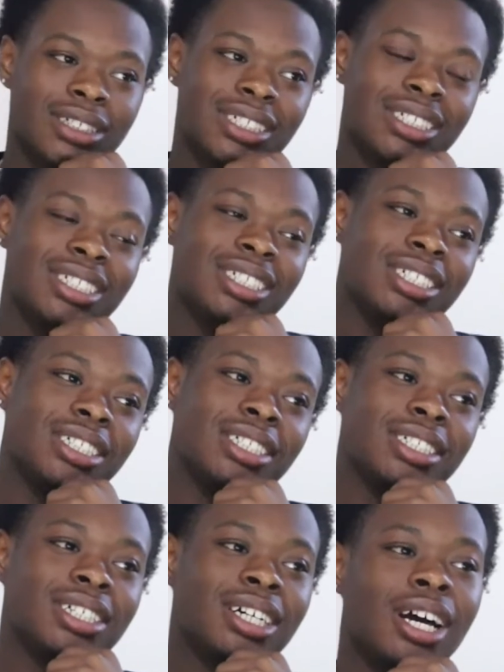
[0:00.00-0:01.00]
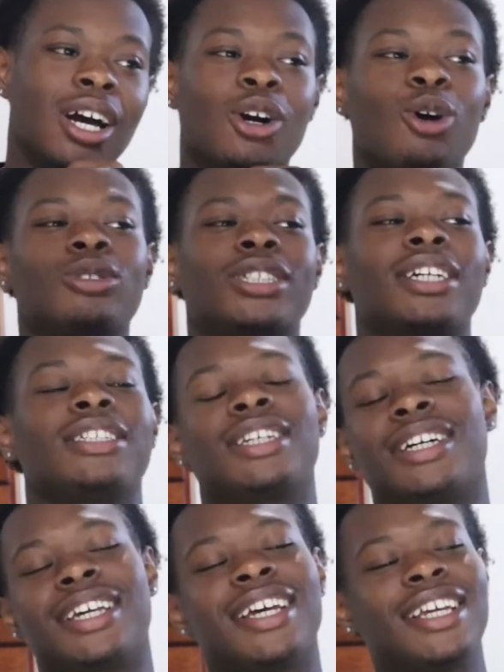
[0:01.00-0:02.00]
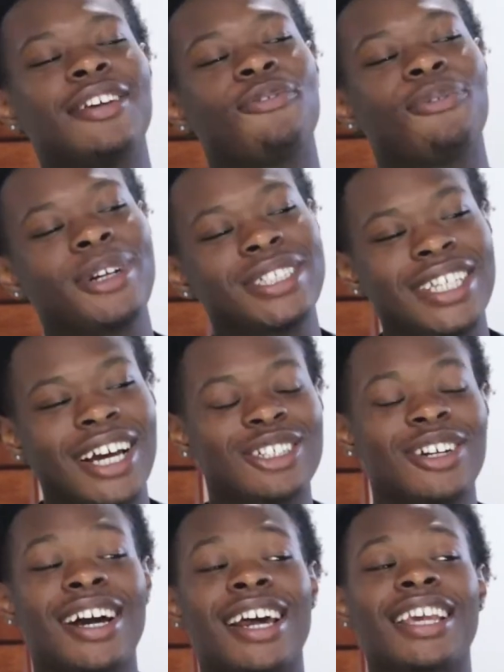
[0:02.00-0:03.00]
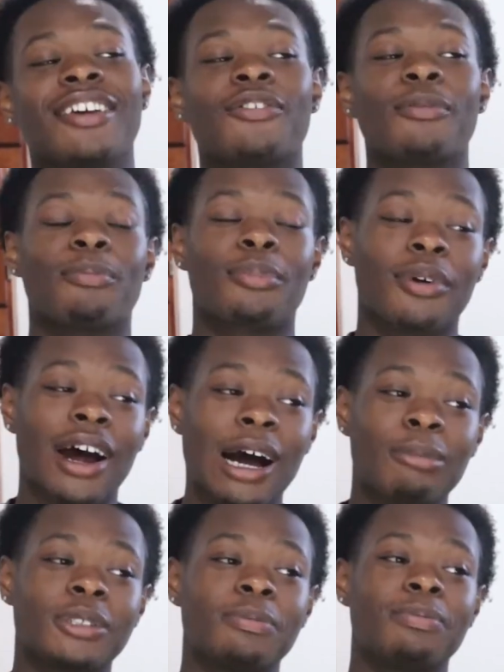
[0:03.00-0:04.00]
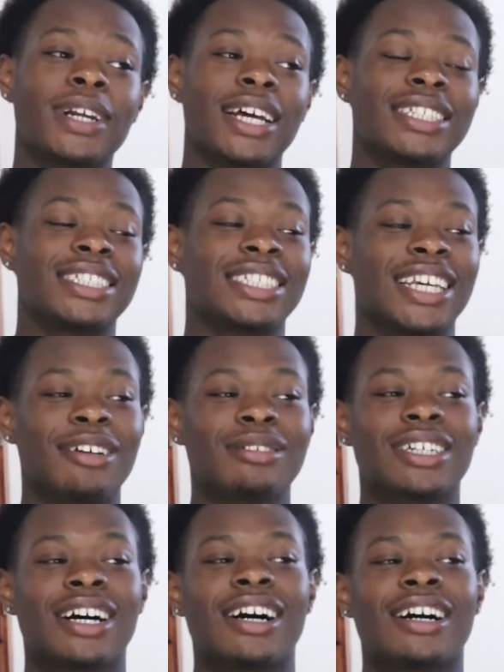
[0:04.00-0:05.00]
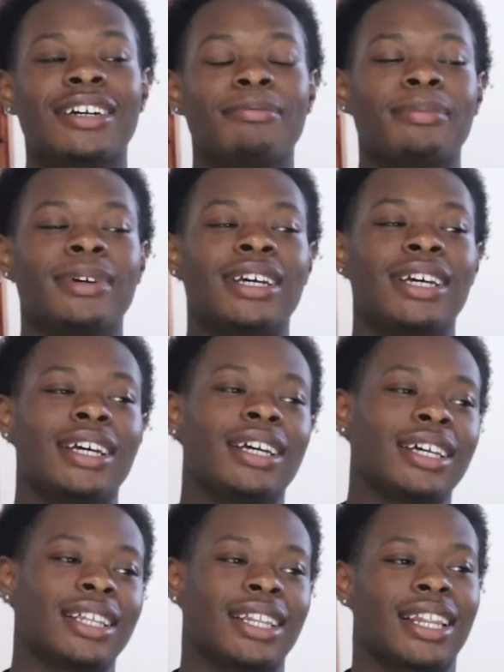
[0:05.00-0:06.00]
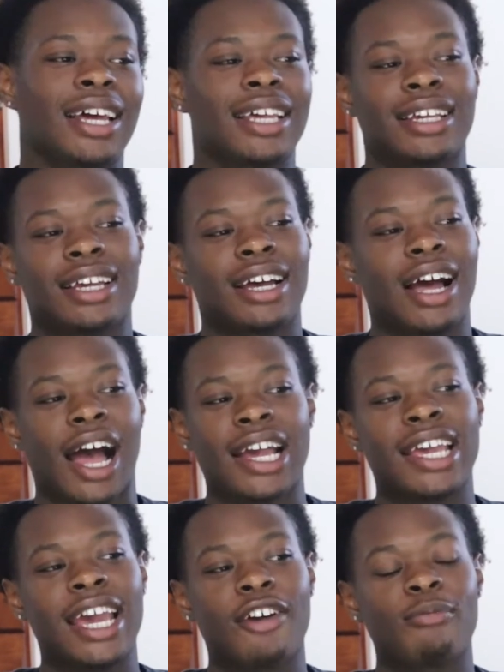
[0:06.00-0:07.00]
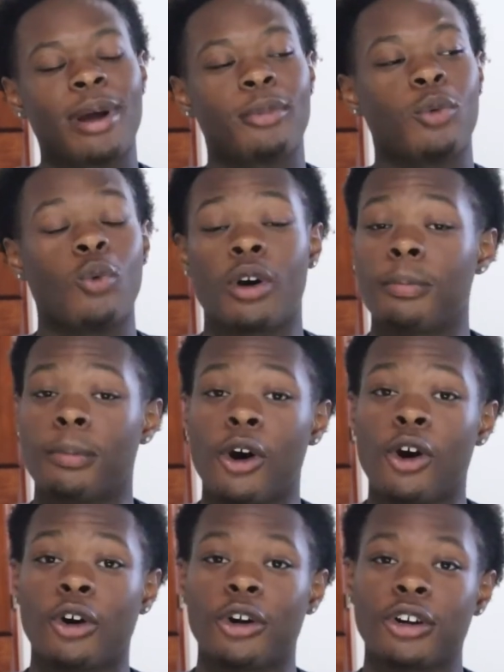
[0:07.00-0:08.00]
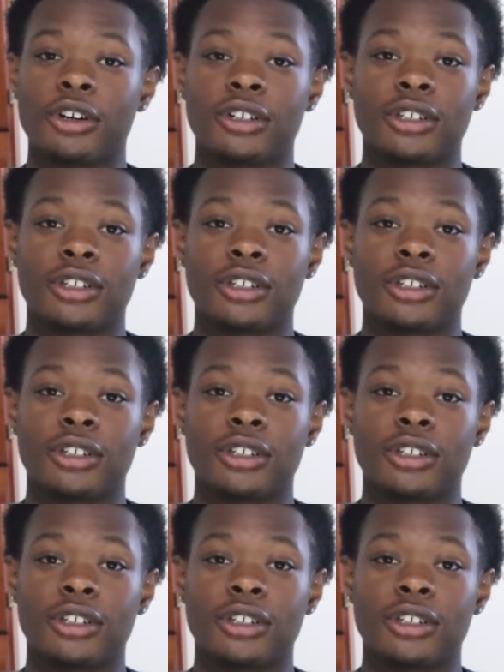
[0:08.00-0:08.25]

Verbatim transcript: Ugh. Cochise again, he freestyle, so I got to give him props. But at the same time, like I can't remember one bar.